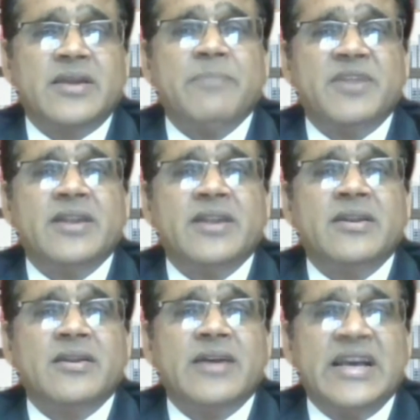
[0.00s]
kept
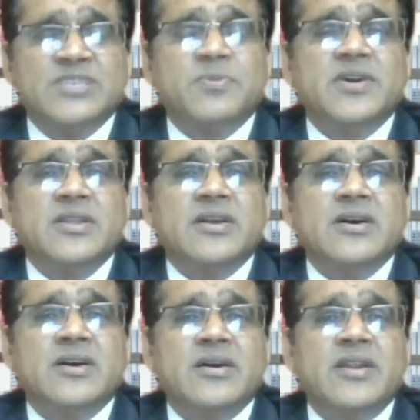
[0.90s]
in as per
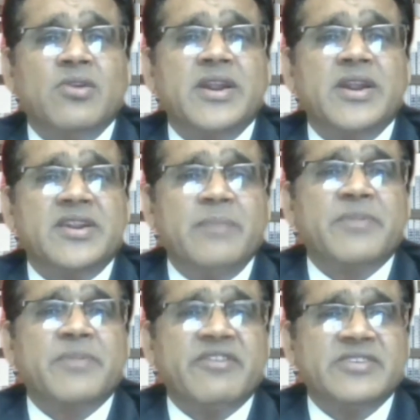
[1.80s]
the
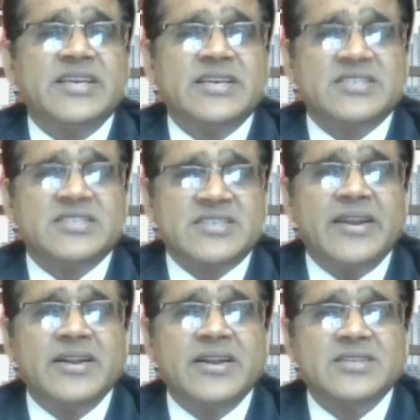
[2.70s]
regulatory privacy
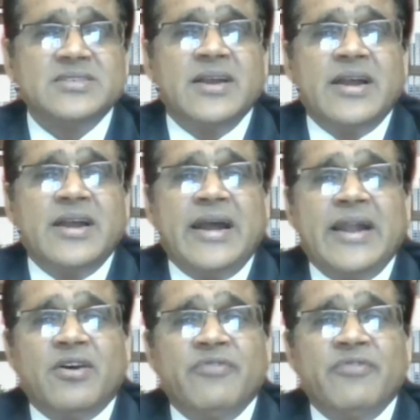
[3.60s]
standards,
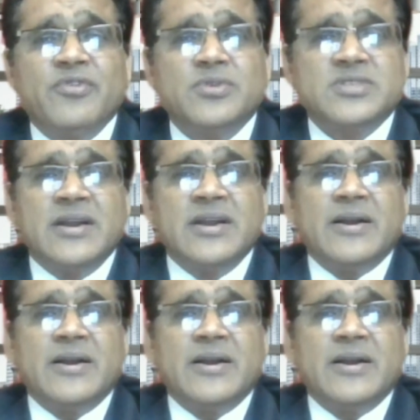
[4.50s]
and of course